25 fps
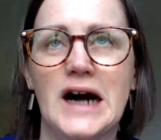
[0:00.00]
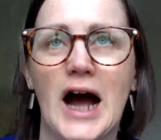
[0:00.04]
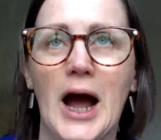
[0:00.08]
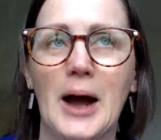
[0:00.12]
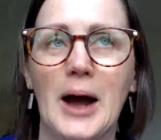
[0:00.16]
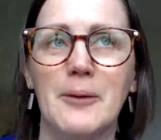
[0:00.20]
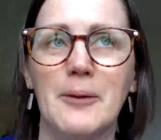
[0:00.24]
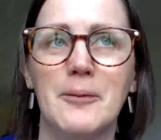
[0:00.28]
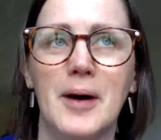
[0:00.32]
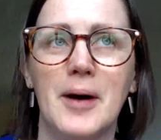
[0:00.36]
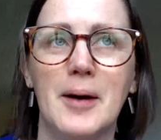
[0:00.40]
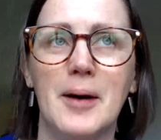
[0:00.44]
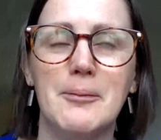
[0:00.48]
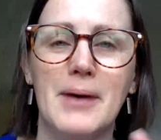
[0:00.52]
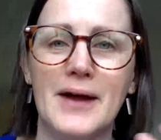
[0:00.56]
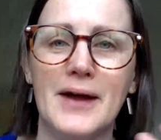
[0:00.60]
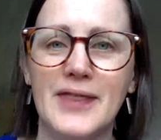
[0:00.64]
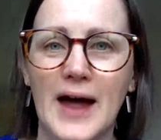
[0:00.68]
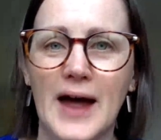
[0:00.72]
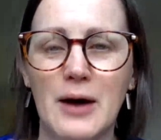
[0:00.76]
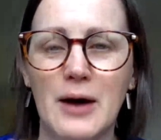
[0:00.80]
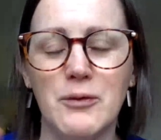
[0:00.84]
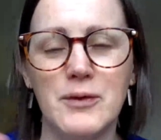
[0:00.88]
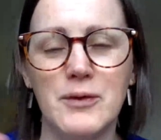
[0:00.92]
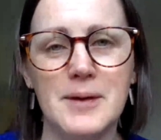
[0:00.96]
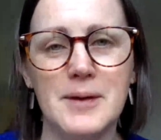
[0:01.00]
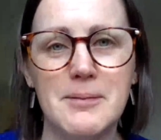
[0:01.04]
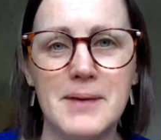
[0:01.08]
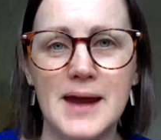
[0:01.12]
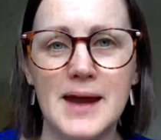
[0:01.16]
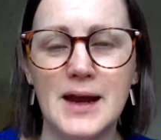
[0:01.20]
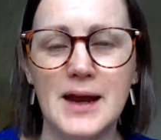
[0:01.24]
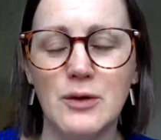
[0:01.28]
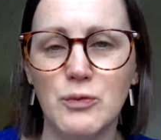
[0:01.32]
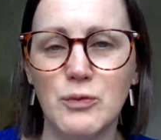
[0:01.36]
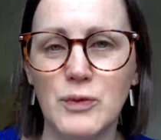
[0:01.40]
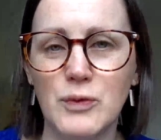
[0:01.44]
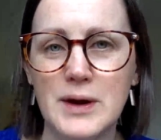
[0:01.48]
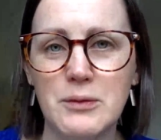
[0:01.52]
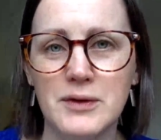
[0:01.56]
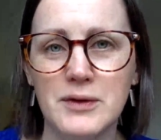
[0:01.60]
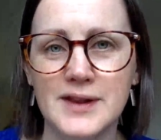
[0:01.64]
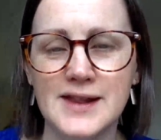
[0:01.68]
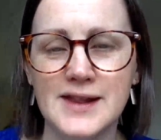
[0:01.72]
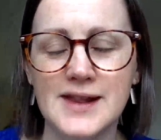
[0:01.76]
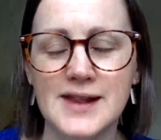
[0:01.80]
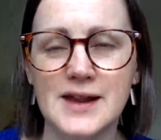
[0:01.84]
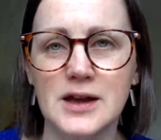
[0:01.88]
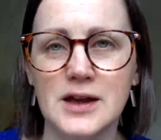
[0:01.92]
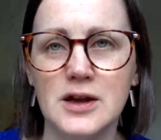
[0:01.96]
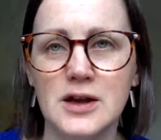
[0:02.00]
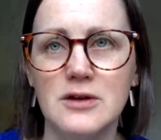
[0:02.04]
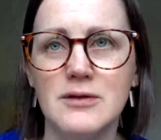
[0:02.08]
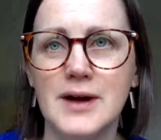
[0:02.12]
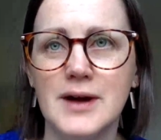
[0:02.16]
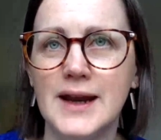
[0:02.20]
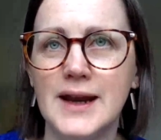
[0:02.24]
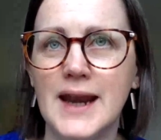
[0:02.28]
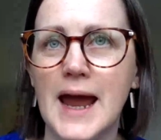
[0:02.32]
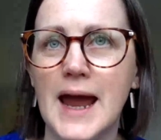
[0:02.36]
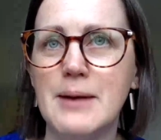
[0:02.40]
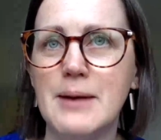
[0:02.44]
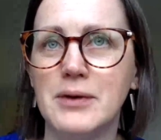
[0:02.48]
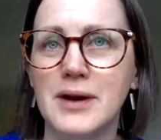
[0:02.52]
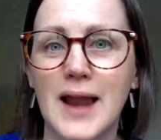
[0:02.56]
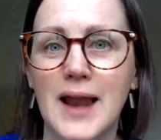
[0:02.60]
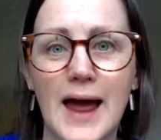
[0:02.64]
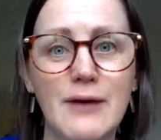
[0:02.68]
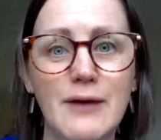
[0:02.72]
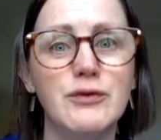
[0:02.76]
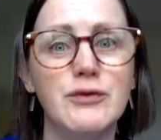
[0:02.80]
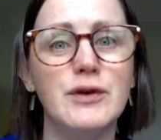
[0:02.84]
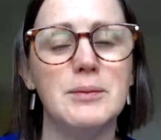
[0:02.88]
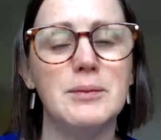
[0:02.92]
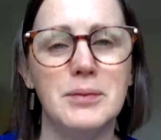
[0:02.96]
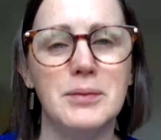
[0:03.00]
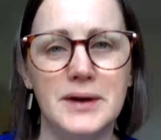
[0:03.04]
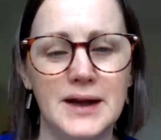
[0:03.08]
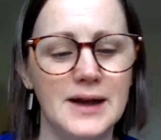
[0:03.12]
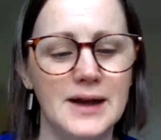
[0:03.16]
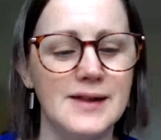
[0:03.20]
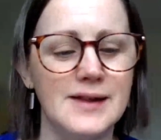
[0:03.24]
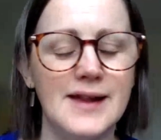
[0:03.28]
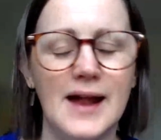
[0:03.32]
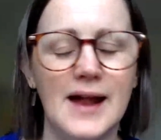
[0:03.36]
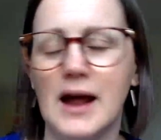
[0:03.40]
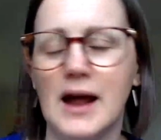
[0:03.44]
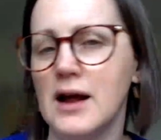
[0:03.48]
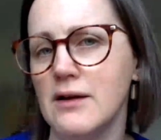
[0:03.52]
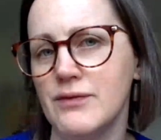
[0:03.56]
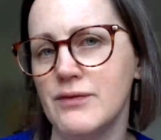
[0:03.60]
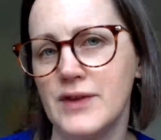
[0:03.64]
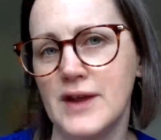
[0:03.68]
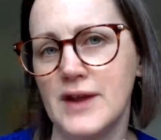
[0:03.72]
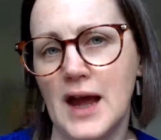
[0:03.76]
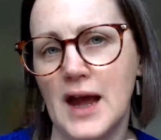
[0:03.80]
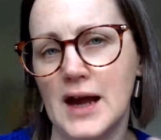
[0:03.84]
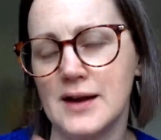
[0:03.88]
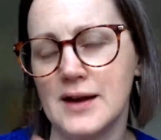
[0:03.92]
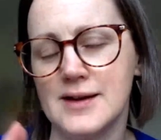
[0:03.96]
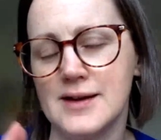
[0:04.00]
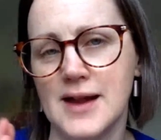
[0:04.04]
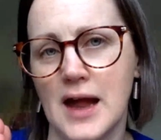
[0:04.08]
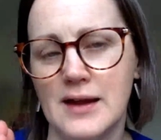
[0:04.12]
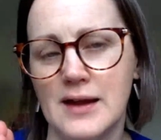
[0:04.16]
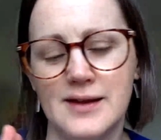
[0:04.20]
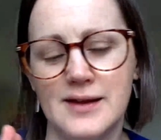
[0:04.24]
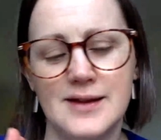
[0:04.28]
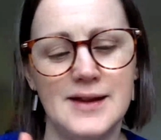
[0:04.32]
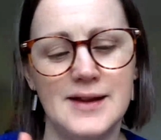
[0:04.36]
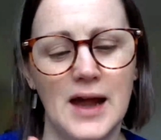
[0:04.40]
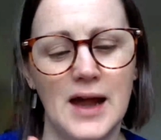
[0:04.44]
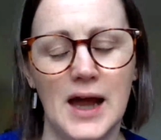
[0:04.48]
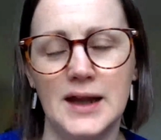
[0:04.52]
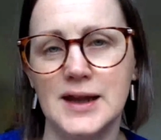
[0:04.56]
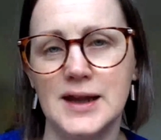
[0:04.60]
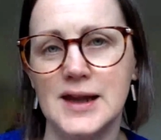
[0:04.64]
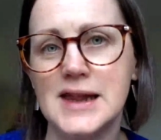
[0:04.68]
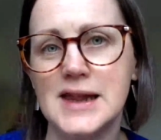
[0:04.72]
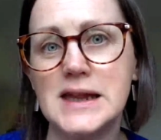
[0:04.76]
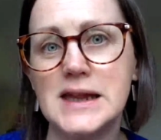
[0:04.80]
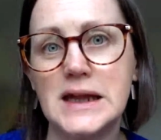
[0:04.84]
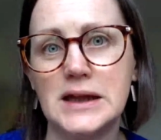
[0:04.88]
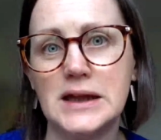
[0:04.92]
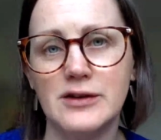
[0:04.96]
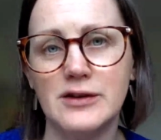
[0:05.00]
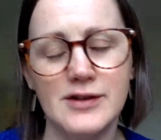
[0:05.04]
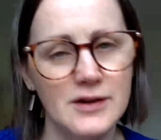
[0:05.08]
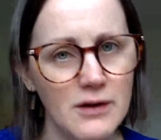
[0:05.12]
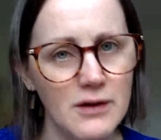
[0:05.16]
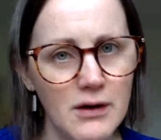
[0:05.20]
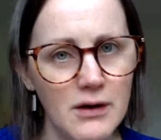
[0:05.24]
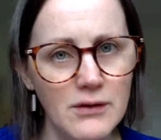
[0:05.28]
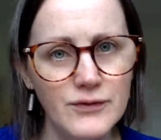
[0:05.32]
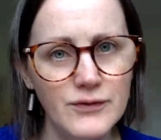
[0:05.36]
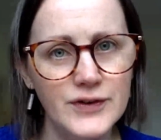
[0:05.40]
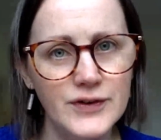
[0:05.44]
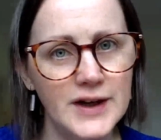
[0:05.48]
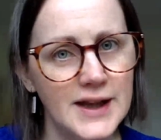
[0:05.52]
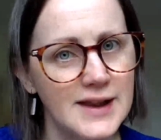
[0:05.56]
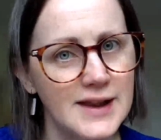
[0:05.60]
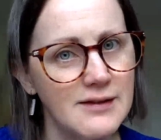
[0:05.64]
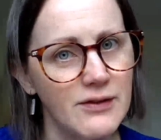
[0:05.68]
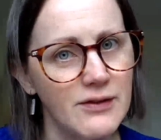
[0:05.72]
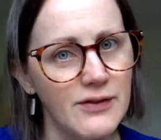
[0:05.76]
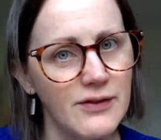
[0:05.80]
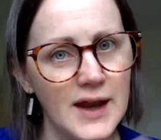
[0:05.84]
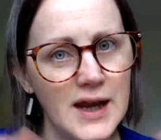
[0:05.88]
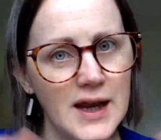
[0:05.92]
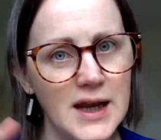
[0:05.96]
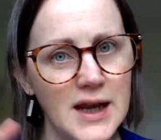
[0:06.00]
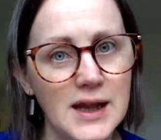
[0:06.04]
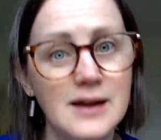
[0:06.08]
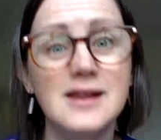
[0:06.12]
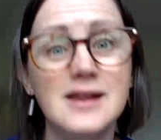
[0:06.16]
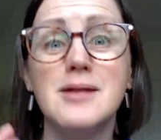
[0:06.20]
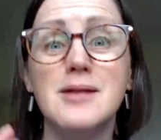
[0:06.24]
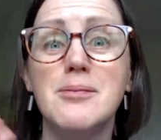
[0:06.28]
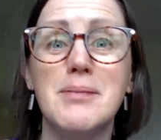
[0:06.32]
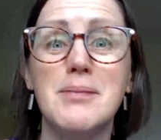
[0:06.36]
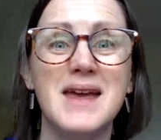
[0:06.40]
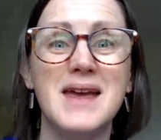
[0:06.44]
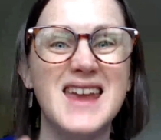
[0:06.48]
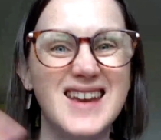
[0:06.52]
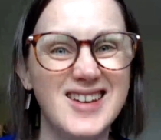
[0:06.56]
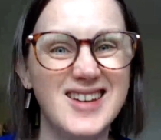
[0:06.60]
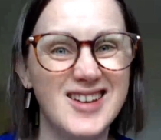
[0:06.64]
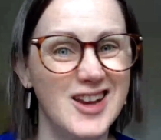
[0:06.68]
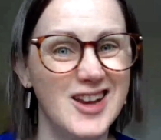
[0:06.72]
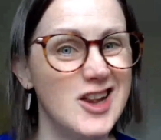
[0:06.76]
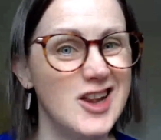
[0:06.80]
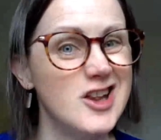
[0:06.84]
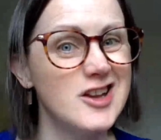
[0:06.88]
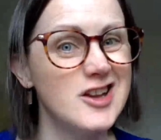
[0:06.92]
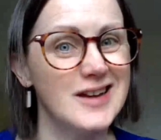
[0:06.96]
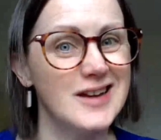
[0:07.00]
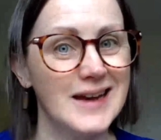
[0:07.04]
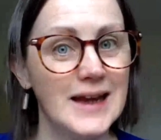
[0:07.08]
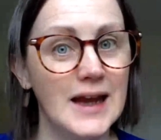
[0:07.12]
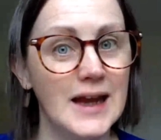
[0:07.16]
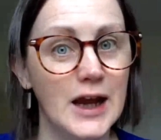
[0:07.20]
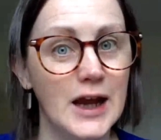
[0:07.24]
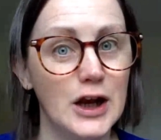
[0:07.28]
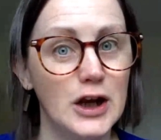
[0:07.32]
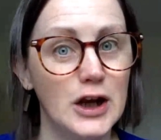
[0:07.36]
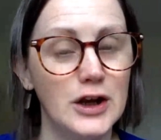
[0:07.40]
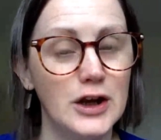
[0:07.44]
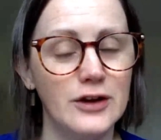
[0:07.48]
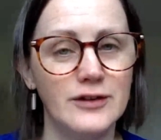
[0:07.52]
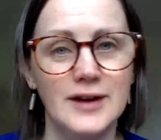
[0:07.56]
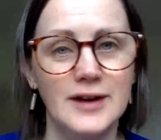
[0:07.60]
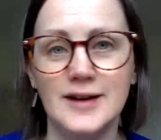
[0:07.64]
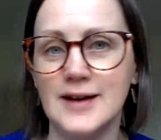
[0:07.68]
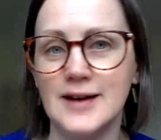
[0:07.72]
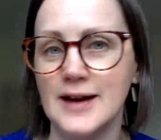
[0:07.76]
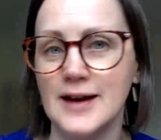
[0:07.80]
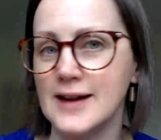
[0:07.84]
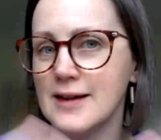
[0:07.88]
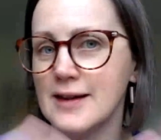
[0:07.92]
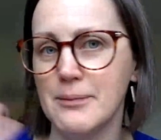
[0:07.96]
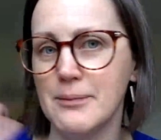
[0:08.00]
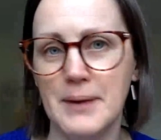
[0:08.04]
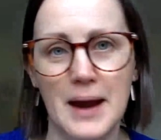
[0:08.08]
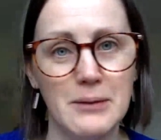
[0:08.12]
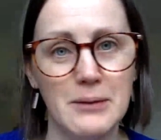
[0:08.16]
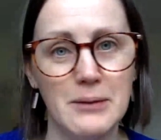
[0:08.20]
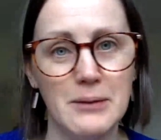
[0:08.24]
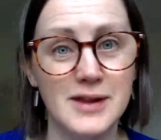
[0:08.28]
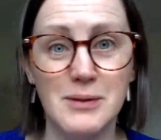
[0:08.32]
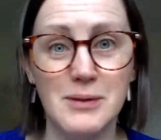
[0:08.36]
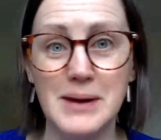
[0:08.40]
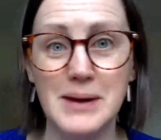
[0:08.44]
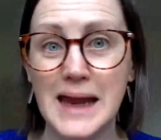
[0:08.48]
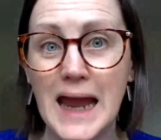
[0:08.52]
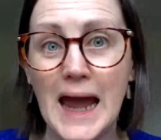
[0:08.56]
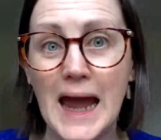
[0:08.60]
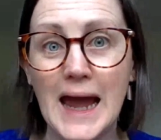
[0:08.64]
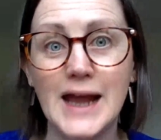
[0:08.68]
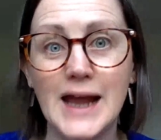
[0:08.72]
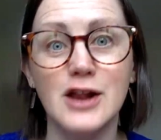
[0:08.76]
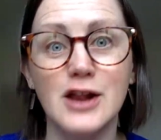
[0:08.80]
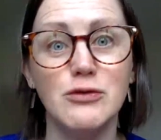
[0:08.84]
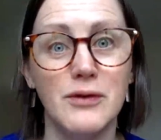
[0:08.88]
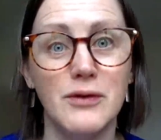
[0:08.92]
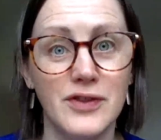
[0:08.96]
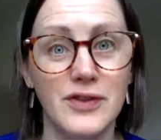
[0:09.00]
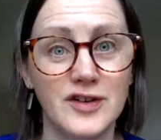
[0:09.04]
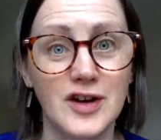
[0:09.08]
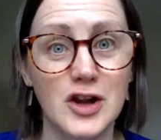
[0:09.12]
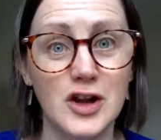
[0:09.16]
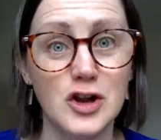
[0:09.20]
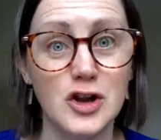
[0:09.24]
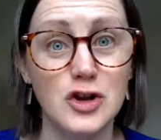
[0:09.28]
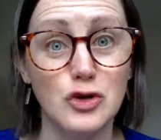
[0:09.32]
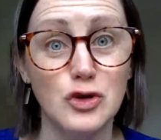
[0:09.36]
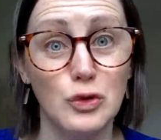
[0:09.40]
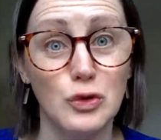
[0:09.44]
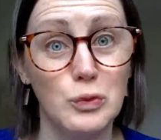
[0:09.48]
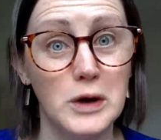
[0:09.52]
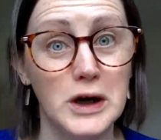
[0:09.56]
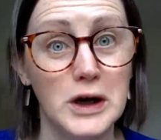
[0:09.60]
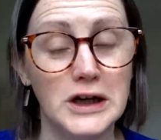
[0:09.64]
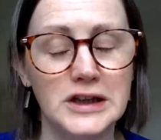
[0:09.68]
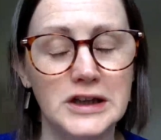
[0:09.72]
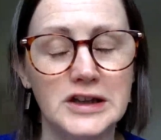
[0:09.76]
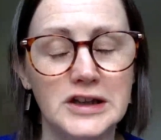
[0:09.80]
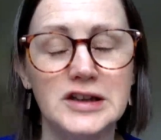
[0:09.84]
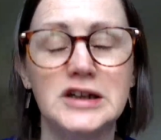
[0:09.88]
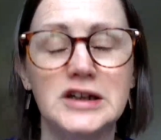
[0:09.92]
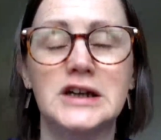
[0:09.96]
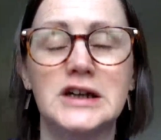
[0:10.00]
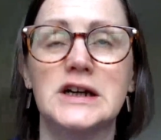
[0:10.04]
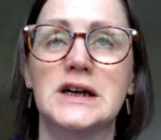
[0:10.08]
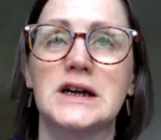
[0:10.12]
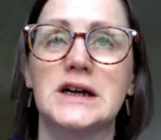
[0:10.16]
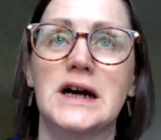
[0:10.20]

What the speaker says: And by that, we mean we want to enable everybody to have the access and skills and confidence that they need to be digitally included and to be able to engage with the digital world